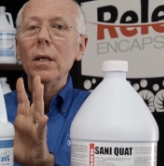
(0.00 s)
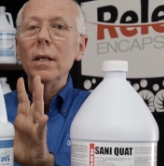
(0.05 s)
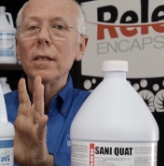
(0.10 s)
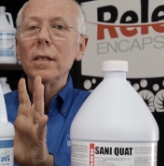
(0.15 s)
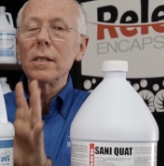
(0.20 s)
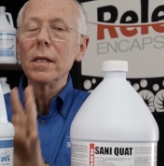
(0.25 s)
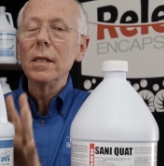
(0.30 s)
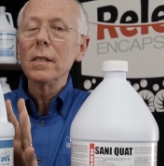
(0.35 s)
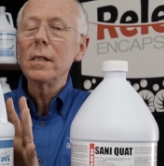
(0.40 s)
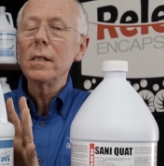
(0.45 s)

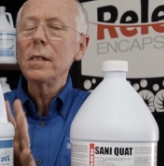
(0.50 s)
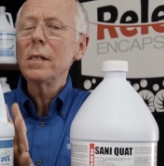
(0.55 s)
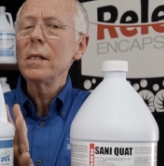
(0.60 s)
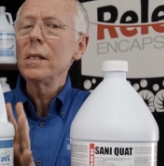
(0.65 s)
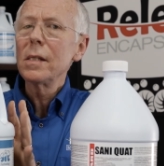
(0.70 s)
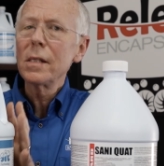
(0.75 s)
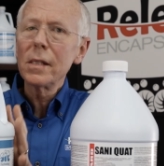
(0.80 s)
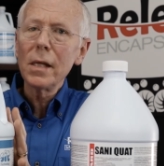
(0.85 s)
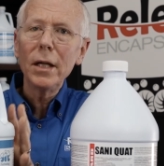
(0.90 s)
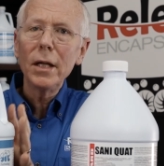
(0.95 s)
Since this
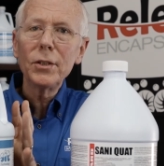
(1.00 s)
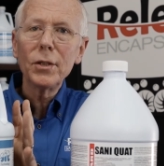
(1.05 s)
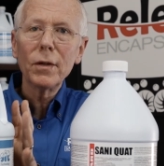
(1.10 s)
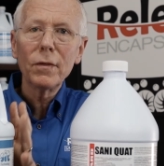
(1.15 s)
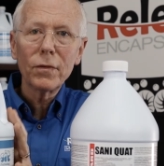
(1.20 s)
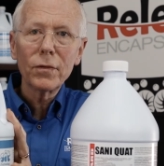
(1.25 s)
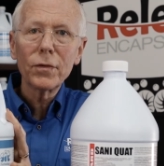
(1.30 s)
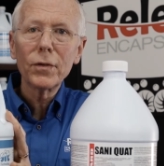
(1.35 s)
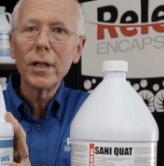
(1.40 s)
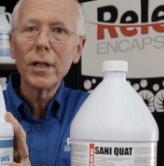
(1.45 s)
is such a
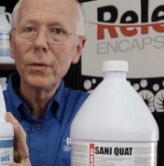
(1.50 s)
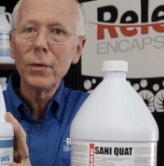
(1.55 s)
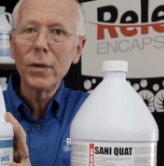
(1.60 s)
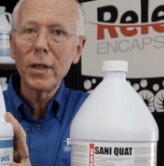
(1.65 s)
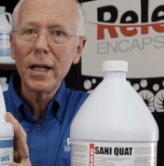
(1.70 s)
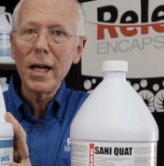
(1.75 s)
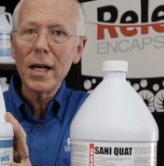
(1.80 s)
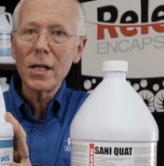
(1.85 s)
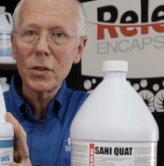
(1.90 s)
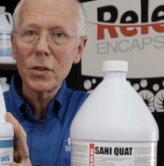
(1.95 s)

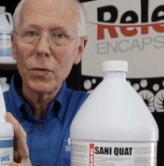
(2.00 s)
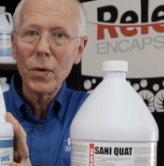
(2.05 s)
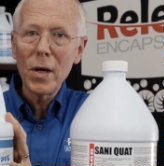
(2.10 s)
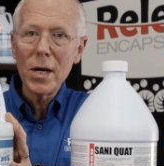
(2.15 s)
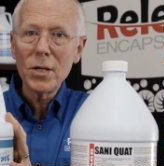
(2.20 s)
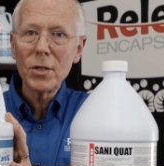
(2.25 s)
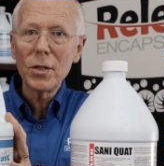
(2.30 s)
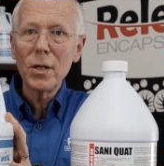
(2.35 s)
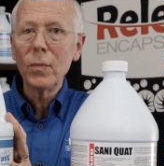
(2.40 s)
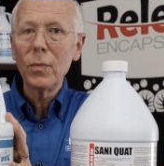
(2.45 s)
frequently asked
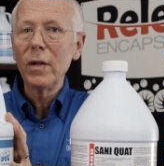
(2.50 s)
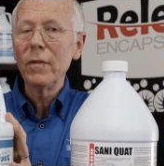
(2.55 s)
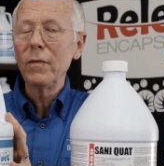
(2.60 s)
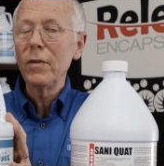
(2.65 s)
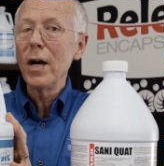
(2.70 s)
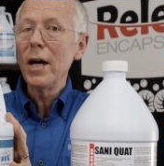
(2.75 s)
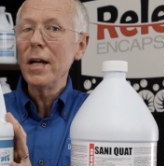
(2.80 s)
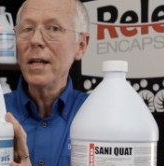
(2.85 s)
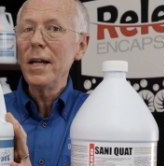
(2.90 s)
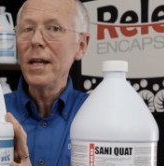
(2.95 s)
question, we've
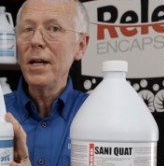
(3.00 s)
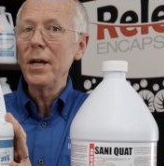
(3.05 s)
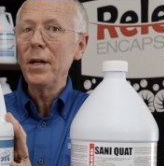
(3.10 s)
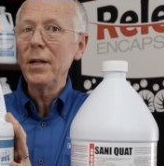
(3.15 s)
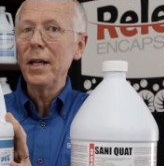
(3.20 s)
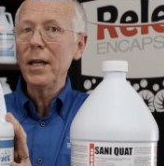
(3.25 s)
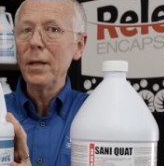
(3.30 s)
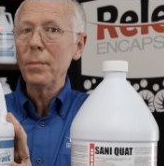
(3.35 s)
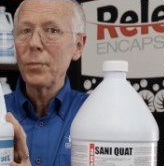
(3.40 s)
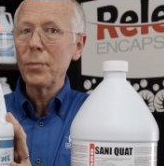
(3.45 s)
gone ahead
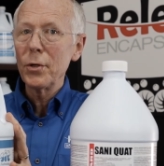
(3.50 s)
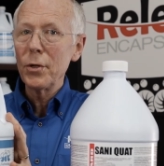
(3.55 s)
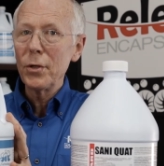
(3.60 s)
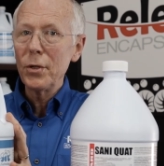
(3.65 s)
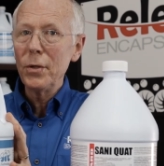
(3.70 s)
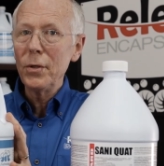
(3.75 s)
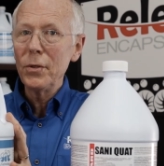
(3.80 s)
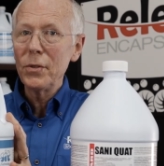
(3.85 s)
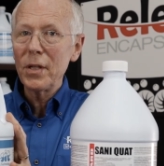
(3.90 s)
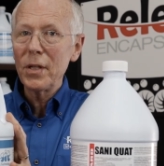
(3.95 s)
and
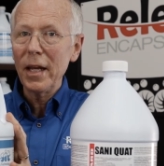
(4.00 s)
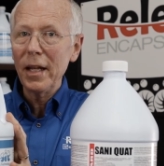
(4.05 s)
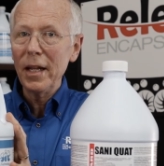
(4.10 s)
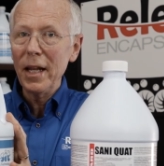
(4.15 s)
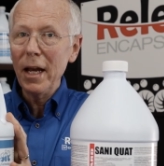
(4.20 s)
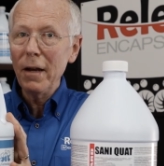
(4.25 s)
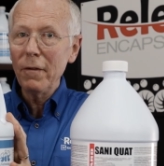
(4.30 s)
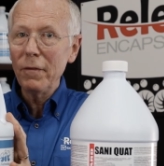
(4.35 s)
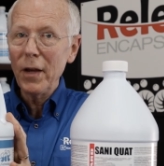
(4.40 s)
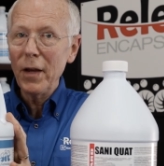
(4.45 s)
produced an
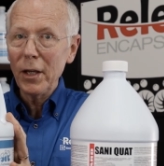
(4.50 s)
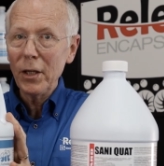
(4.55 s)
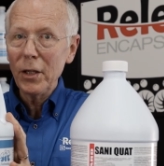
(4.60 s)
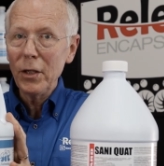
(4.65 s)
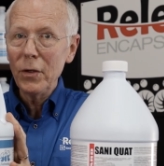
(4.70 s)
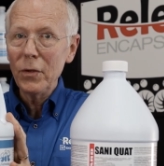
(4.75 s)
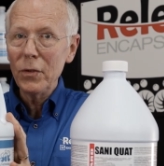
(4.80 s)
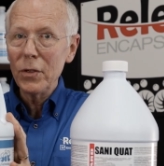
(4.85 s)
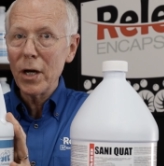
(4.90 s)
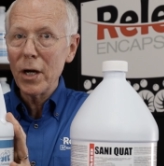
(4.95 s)

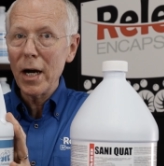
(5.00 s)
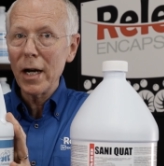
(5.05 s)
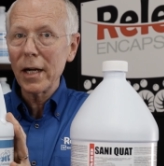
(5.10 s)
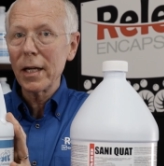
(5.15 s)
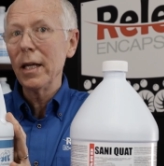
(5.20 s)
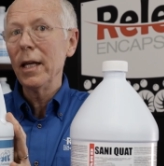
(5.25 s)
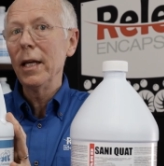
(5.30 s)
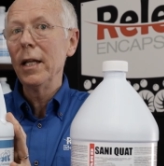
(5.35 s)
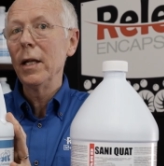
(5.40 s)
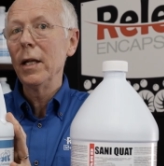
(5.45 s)
FAQ doc,
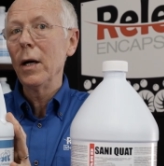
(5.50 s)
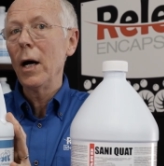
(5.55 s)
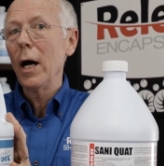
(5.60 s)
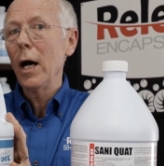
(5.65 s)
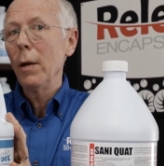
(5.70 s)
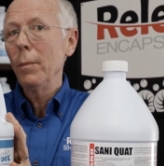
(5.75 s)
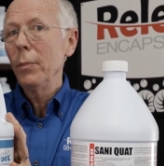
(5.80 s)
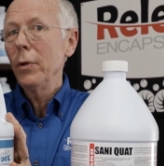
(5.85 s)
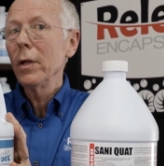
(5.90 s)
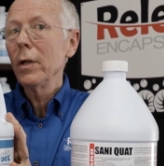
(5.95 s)
and
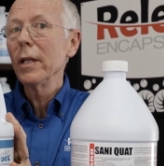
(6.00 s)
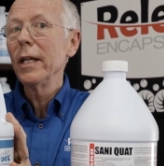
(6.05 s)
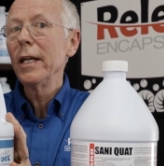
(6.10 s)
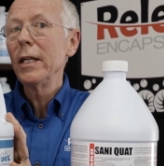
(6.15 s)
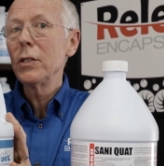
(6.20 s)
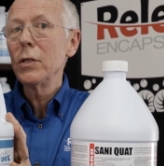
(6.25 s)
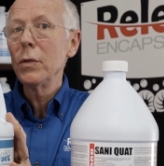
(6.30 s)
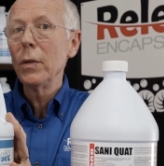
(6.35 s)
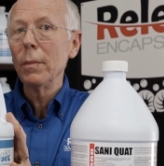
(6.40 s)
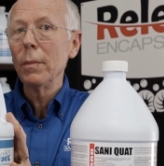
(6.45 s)
I'll put a
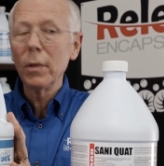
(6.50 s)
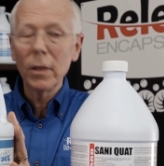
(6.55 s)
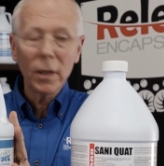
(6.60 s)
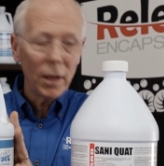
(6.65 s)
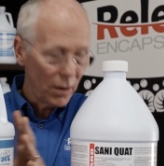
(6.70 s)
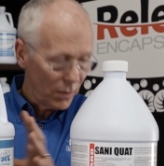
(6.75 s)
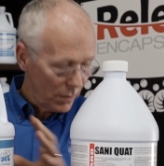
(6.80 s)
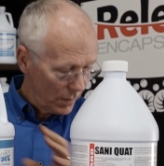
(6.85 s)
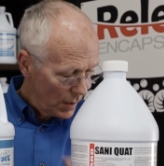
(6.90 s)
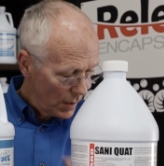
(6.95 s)
link to it
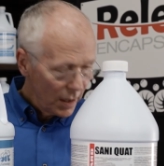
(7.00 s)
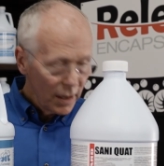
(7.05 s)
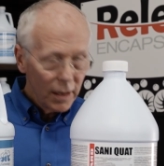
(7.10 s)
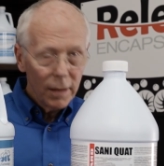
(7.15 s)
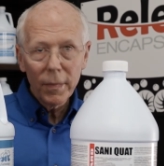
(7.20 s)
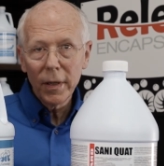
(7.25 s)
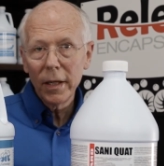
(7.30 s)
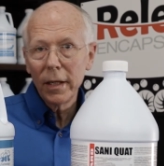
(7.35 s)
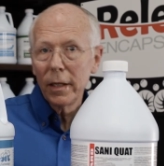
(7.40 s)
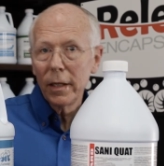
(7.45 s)
below.
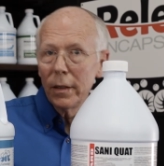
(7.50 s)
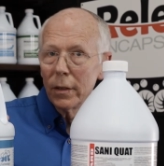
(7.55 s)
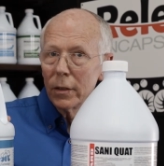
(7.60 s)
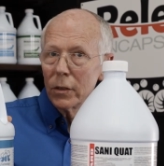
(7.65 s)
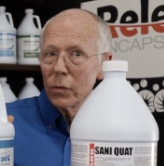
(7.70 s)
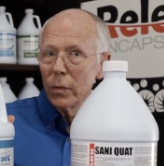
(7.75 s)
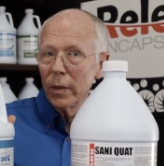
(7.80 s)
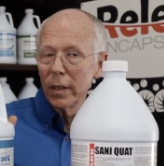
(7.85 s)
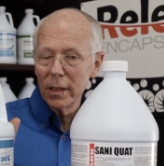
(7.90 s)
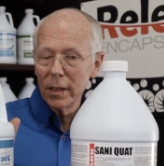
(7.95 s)
But
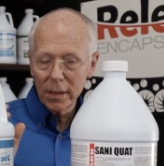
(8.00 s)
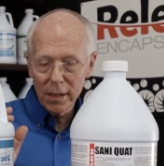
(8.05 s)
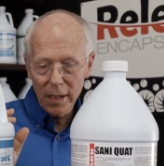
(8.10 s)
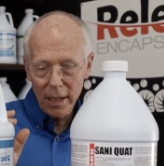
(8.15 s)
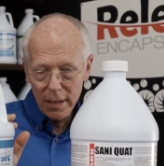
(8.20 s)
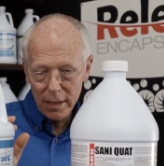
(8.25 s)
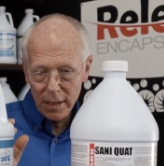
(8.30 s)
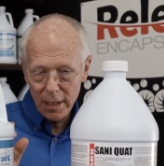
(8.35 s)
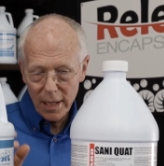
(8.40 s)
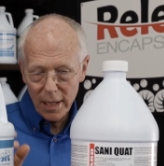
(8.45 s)
here's what it
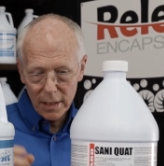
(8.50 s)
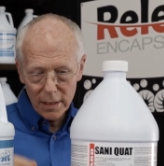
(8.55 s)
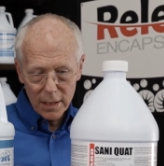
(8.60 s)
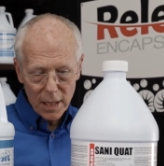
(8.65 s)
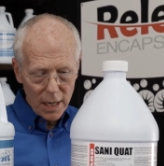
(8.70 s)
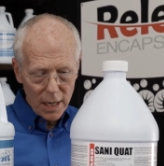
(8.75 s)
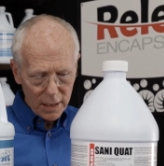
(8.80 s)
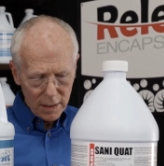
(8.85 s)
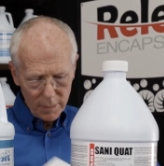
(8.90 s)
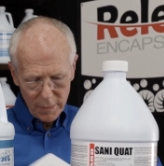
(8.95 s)
says in that
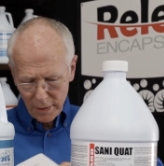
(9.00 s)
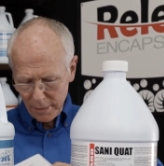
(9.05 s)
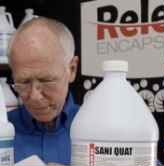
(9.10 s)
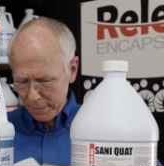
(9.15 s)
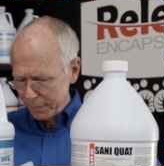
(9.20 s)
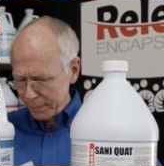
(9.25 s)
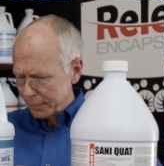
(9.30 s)
document.